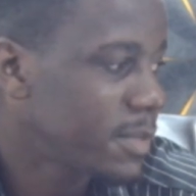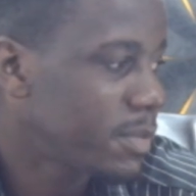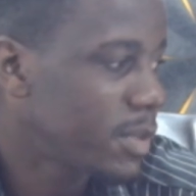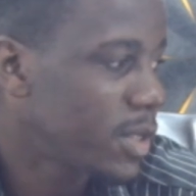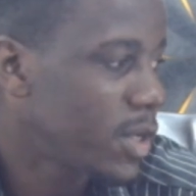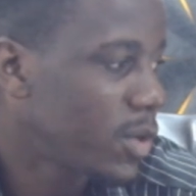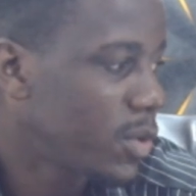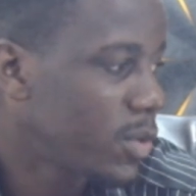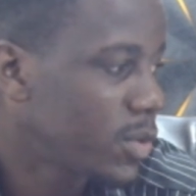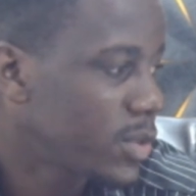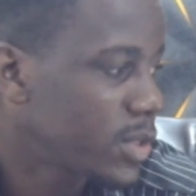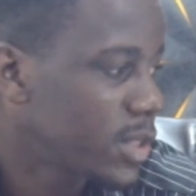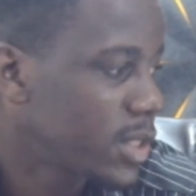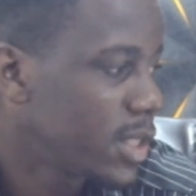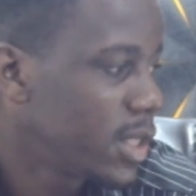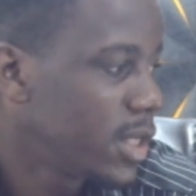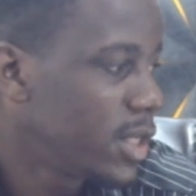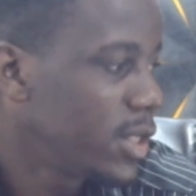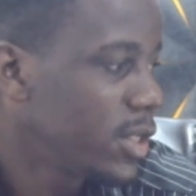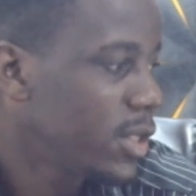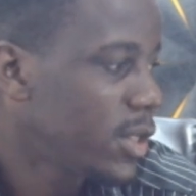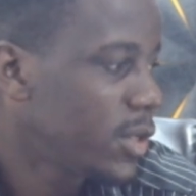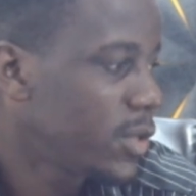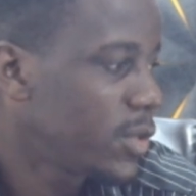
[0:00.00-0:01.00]
because
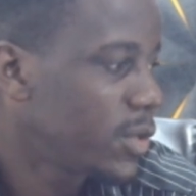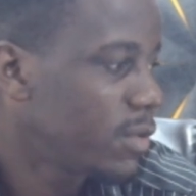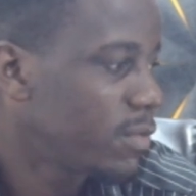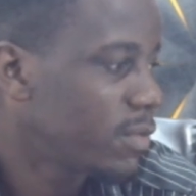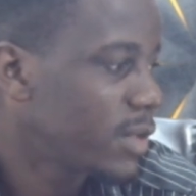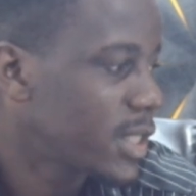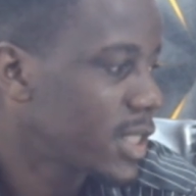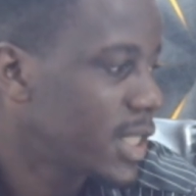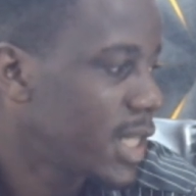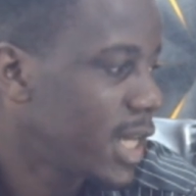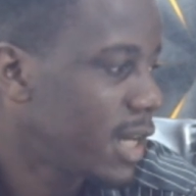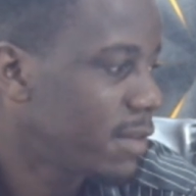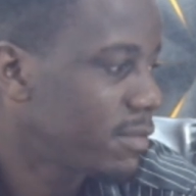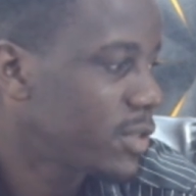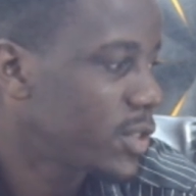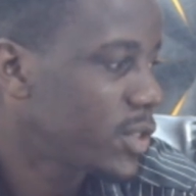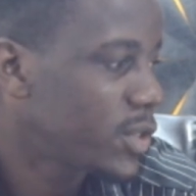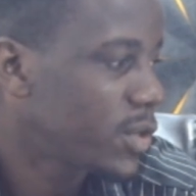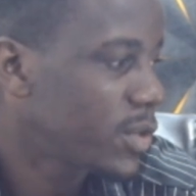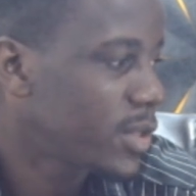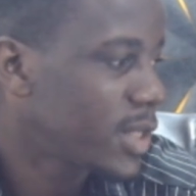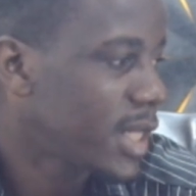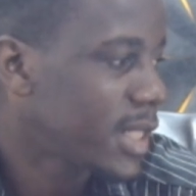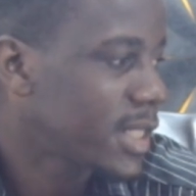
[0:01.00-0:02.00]
you obviously have to
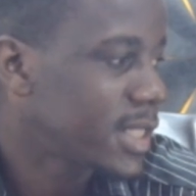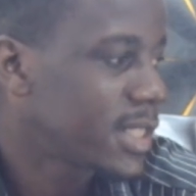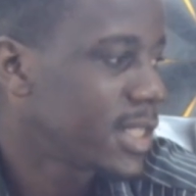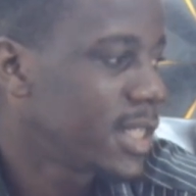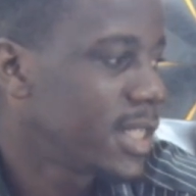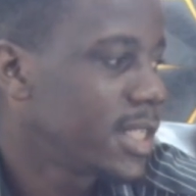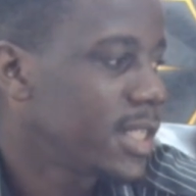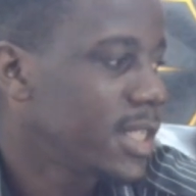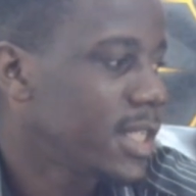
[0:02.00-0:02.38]
know that